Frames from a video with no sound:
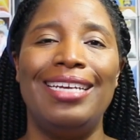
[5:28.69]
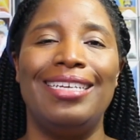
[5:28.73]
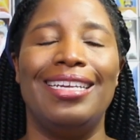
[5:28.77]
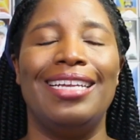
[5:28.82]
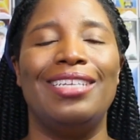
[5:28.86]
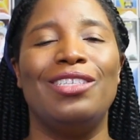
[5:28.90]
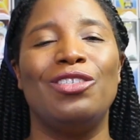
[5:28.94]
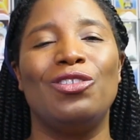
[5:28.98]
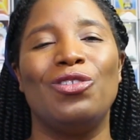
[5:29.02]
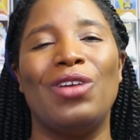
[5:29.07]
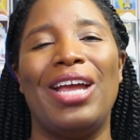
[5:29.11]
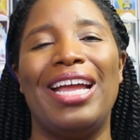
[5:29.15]

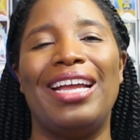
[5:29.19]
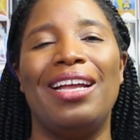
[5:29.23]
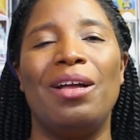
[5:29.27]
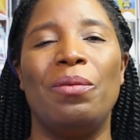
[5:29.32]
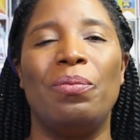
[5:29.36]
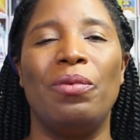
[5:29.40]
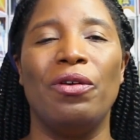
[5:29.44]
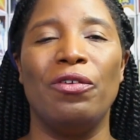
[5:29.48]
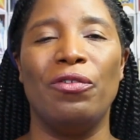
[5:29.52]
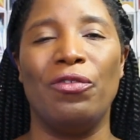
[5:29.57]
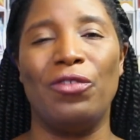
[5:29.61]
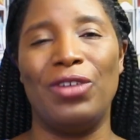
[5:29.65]
They strike
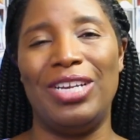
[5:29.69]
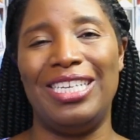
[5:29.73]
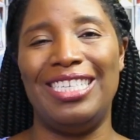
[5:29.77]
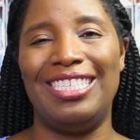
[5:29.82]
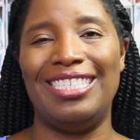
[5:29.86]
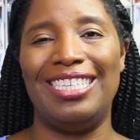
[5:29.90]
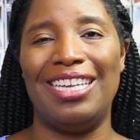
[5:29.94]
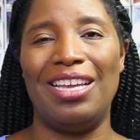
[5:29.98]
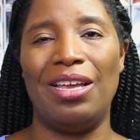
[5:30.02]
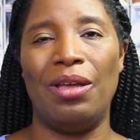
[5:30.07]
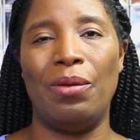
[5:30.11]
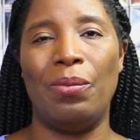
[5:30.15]
up a
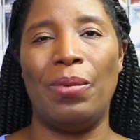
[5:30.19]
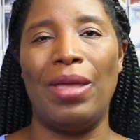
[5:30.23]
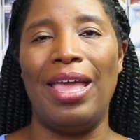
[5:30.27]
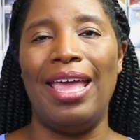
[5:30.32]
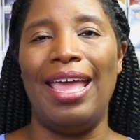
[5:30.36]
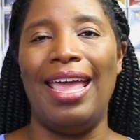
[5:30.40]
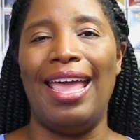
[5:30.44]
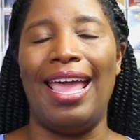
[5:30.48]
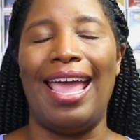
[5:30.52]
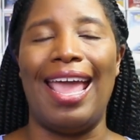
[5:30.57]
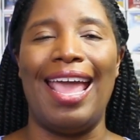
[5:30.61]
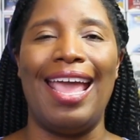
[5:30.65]
friendship
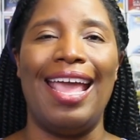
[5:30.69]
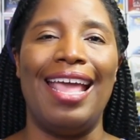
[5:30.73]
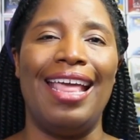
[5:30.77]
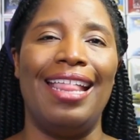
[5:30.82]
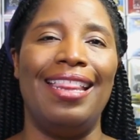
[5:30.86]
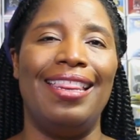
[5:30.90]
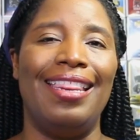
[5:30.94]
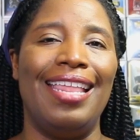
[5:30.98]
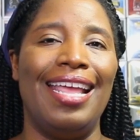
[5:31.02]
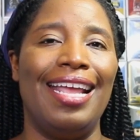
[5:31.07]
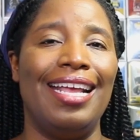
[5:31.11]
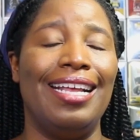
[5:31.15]

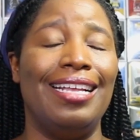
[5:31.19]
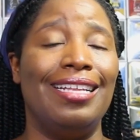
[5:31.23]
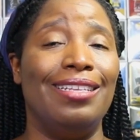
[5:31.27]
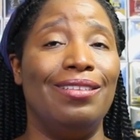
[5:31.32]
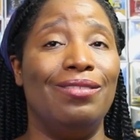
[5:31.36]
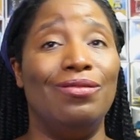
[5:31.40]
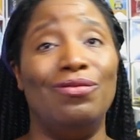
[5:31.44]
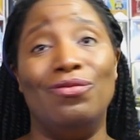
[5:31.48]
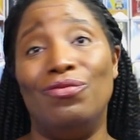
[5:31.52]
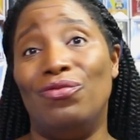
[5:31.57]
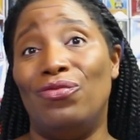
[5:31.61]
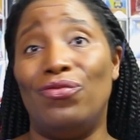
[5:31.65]
and
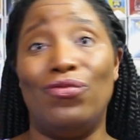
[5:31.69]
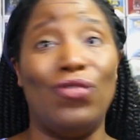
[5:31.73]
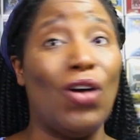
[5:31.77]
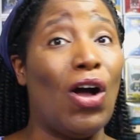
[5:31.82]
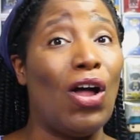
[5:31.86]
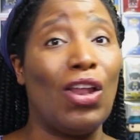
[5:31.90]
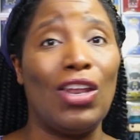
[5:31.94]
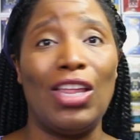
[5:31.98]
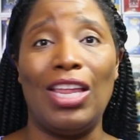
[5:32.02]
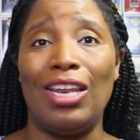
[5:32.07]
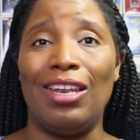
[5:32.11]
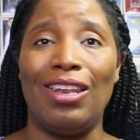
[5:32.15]
then
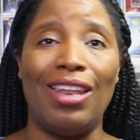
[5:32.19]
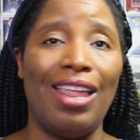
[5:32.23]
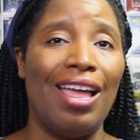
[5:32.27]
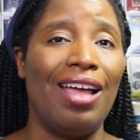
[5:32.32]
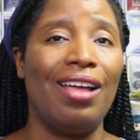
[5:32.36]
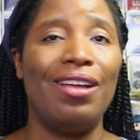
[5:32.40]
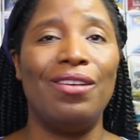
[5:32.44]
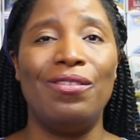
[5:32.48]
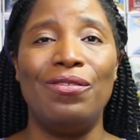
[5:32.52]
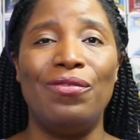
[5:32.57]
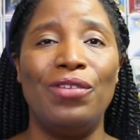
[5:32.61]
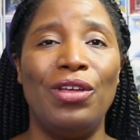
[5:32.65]
fall in
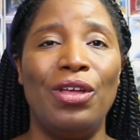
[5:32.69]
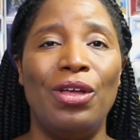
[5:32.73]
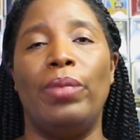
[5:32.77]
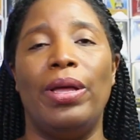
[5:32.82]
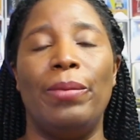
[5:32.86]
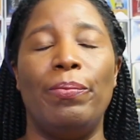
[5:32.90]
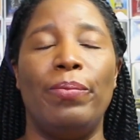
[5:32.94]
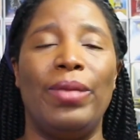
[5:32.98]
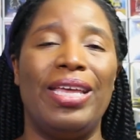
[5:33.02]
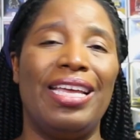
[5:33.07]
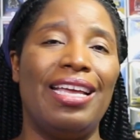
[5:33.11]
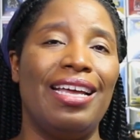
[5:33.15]
love.
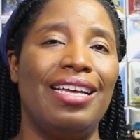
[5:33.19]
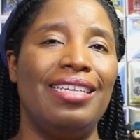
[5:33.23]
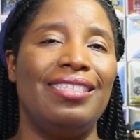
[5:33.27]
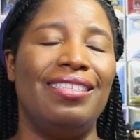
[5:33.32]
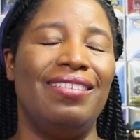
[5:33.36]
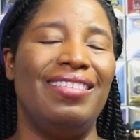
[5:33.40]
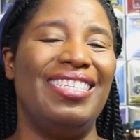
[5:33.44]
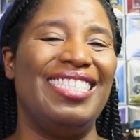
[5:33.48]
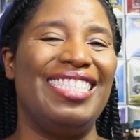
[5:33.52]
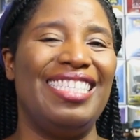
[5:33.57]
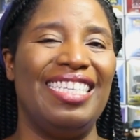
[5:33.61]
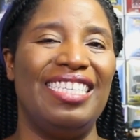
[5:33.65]
But because
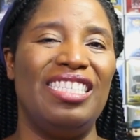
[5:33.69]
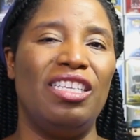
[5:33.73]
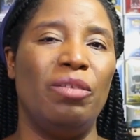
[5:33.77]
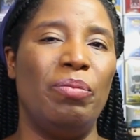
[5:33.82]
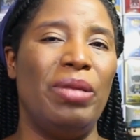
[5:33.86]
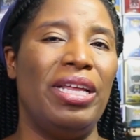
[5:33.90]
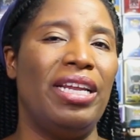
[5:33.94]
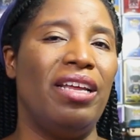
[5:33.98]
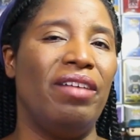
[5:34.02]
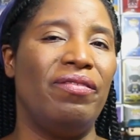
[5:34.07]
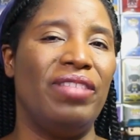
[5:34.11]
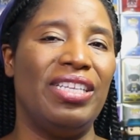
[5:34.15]
of the
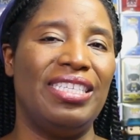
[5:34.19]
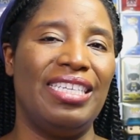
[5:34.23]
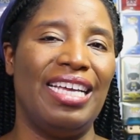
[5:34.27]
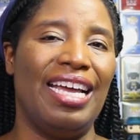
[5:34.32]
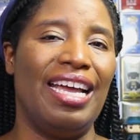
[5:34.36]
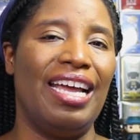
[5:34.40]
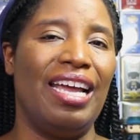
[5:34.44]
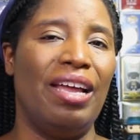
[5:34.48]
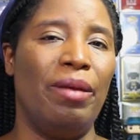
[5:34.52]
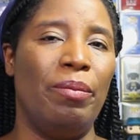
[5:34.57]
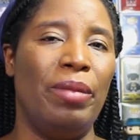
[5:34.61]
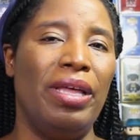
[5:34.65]
sentiment of the
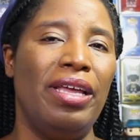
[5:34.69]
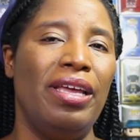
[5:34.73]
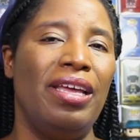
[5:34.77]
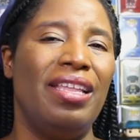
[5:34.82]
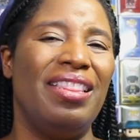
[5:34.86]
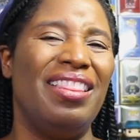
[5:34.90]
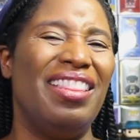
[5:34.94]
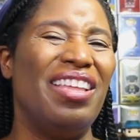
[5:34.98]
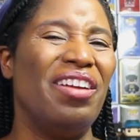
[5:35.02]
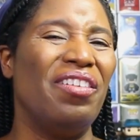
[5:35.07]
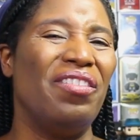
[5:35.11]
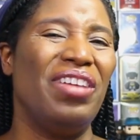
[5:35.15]
time,
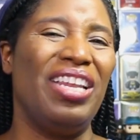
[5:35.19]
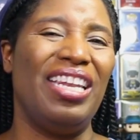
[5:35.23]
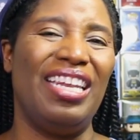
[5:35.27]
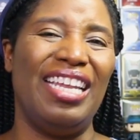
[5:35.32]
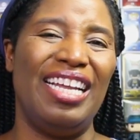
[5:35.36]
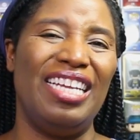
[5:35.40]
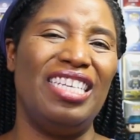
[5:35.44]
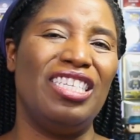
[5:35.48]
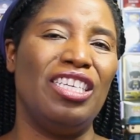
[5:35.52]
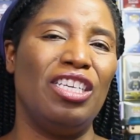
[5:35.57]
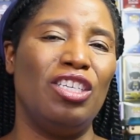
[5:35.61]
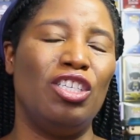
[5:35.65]
their
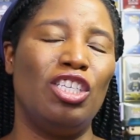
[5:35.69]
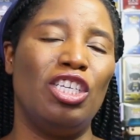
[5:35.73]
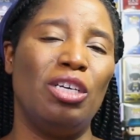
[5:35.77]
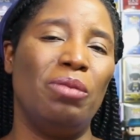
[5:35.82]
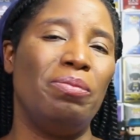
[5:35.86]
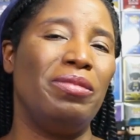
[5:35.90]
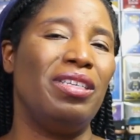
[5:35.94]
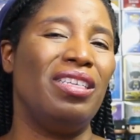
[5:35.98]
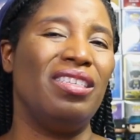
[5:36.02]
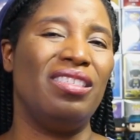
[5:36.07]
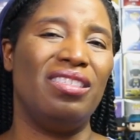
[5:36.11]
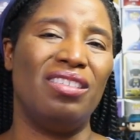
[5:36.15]

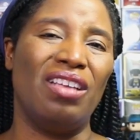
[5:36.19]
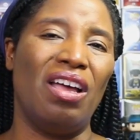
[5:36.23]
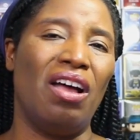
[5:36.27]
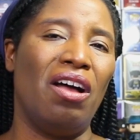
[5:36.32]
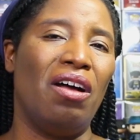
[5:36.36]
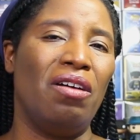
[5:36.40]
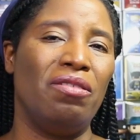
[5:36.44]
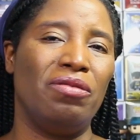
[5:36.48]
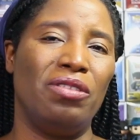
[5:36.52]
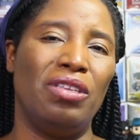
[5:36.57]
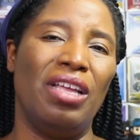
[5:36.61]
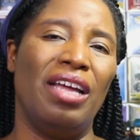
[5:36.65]
relationship
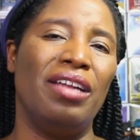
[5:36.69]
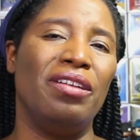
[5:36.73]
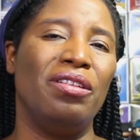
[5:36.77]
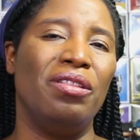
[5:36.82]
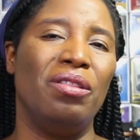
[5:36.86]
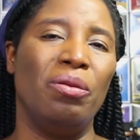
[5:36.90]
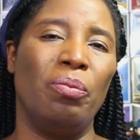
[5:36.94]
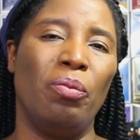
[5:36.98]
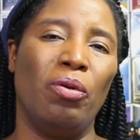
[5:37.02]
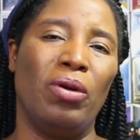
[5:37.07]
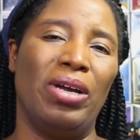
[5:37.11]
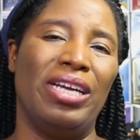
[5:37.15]
dissolves under
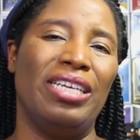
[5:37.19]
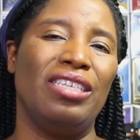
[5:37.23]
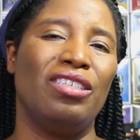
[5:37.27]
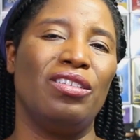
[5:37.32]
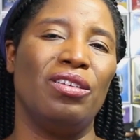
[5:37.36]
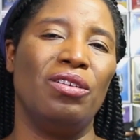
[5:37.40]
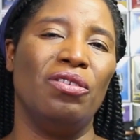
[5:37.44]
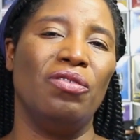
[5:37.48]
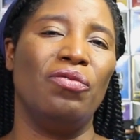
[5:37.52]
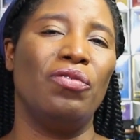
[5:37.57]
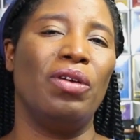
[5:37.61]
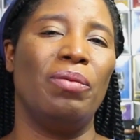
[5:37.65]
the
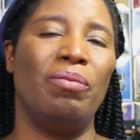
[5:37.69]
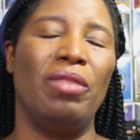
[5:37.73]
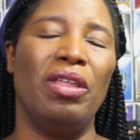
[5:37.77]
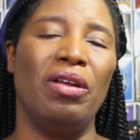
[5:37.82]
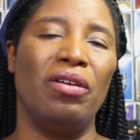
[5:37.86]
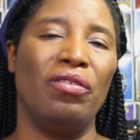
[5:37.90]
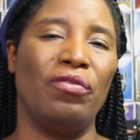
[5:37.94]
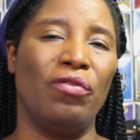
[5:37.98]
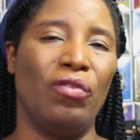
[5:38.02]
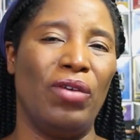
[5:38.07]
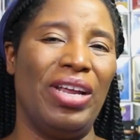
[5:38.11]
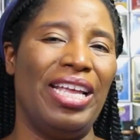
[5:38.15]
pressure from
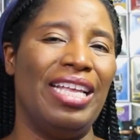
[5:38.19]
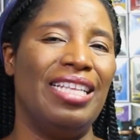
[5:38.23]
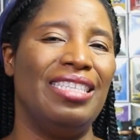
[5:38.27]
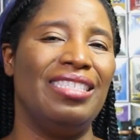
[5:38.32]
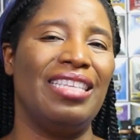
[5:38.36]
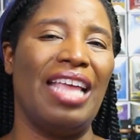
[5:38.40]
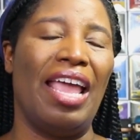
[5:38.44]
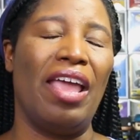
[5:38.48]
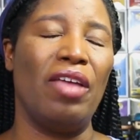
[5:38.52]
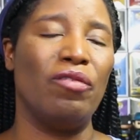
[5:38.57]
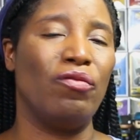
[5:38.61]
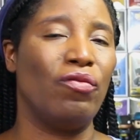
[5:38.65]
their
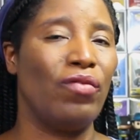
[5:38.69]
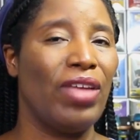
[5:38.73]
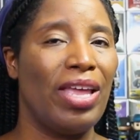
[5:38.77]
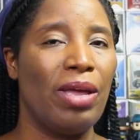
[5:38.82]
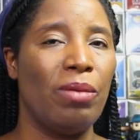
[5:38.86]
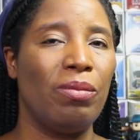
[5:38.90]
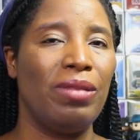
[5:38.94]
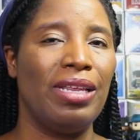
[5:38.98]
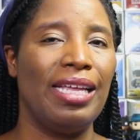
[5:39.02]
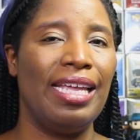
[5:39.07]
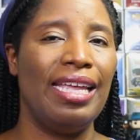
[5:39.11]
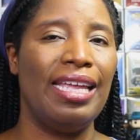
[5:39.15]
friends and
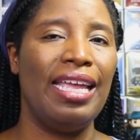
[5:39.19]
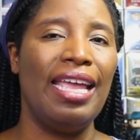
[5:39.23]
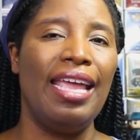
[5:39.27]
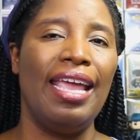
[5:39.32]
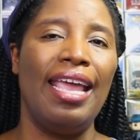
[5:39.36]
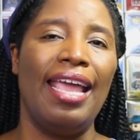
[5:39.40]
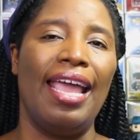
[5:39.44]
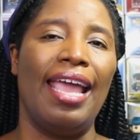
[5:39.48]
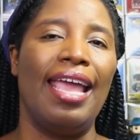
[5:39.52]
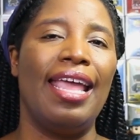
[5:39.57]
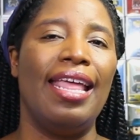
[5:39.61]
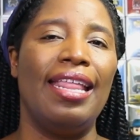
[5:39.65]
family,
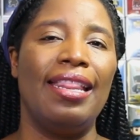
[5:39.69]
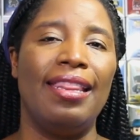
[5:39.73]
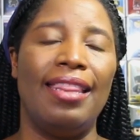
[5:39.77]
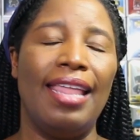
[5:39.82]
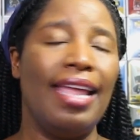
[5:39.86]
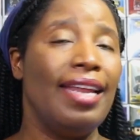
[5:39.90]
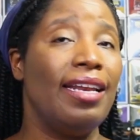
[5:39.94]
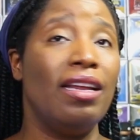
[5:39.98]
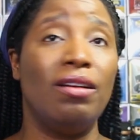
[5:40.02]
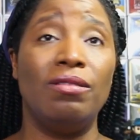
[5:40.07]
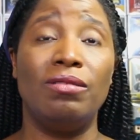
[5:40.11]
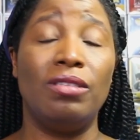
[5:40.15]
and
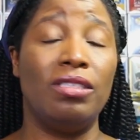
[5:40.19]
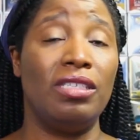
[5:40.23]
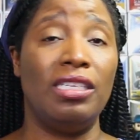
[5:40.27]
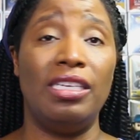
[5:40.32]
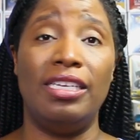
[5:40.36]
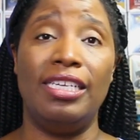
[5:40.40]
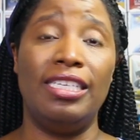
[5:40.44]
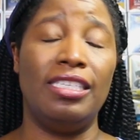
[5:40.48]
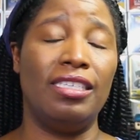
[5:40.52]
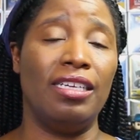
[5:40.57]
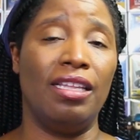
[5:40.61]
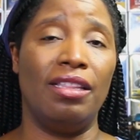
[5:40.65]
they don't
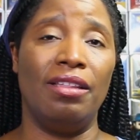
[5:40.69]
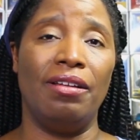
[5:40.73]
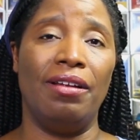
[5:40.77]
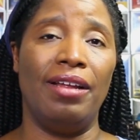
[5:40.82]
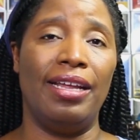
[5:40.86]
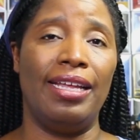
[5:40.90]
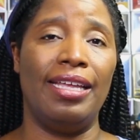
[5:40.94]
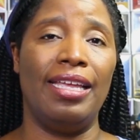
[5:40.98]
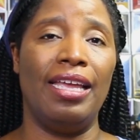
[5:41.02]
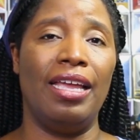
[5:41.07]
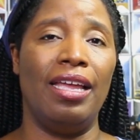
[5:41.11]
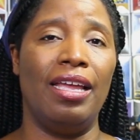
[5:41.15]
see each other
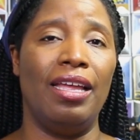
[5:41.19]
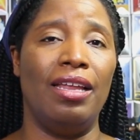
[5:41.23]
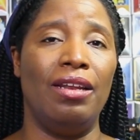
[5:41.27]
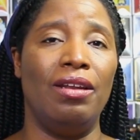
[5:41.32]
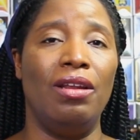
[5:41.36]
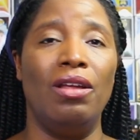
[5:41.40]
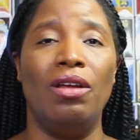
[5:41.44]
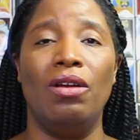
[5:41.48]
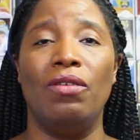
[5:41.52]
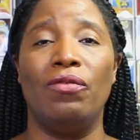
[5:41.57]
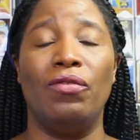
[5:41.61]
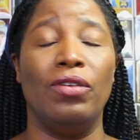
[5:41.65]

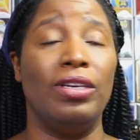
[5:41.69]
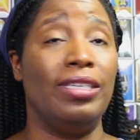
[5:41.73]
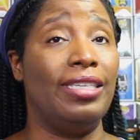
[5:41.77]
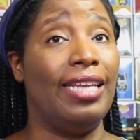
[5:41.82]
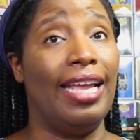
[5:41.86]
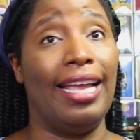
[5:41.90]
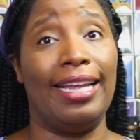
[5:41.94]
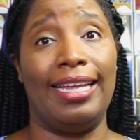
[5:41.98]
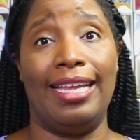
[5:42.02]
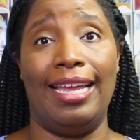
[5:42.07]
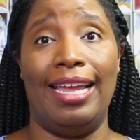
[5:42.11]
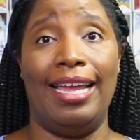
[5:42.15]
again for
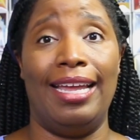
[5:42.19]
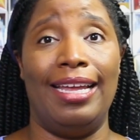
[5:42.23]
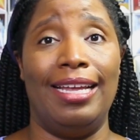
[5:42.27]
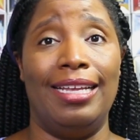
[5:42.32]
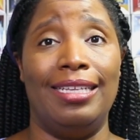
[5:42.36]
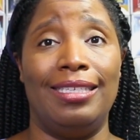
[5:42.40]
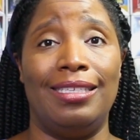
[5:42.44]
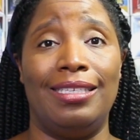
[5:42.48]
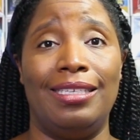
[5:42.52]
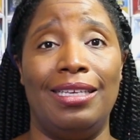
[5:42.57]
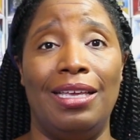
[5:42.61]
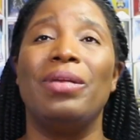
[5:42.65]

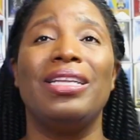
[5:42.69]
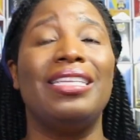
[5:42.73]
decades.